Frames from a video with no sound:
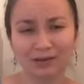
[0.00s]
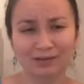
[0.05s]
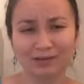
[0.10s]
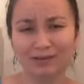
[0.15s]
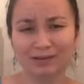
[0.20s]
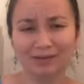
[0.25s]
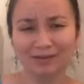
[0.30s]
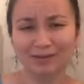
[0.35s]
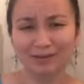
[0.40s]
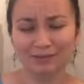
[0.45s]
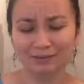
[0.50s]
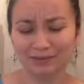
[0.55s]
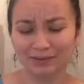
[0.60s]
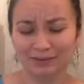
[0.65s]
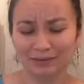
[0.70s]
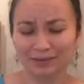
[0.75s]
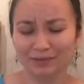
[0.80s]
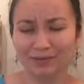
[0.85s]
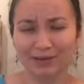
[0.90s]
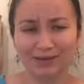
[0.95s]
Not that it
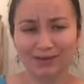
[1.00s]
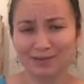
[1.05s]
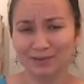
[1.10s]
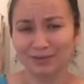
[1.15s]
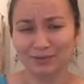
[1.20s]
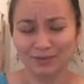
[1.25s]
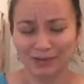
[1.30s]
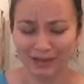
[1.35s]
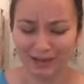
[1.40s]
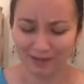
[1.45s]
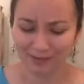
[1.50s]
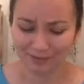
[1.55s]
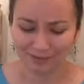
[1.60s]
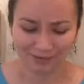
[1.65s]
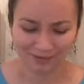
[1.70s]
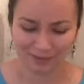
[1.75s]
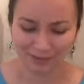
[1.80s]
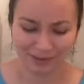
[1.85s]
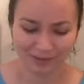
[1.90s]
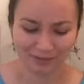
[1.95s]
really, you guys don't care.
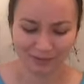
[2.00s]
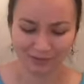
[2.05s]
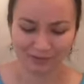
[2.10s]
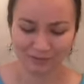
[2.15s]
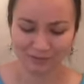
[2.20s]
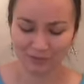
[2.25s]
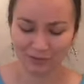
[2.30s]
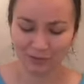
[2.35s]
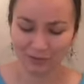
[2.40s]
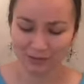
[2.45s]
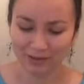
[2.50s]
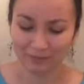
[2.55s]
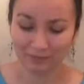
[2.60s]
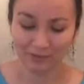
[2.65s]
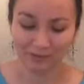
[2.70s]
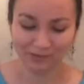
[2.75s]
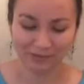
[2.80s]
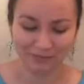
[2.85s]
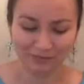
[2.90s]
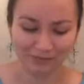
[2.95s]
I don't even know why,
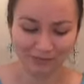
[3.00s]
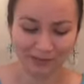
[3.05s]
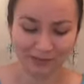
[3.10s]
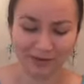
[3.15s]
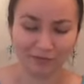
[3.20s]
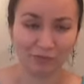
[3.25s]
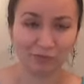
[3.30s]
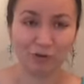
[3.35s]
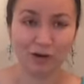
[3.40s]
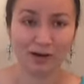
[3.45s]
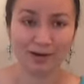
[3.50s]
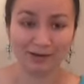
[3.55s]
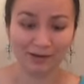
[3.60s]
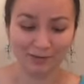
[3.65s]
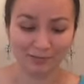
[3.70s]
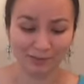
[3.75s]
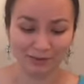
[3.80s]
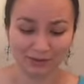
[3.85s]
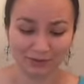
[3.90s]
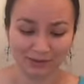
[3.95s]
but I feel like I've brought it
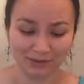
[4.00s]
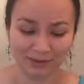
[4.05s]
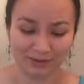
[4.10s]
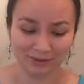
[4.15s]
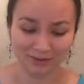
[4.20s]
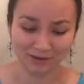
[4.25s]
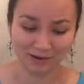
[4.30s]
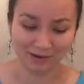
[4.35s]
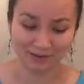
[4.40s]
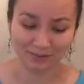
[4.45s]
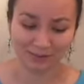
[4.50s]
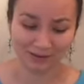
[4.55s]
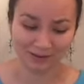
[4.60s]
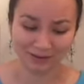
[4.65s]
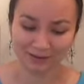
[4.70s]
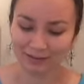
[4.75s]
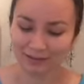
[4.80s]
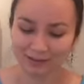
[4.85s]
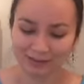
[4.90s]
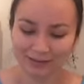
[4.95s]
up, so I need to talk about
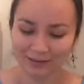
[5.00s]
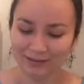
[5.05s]
it.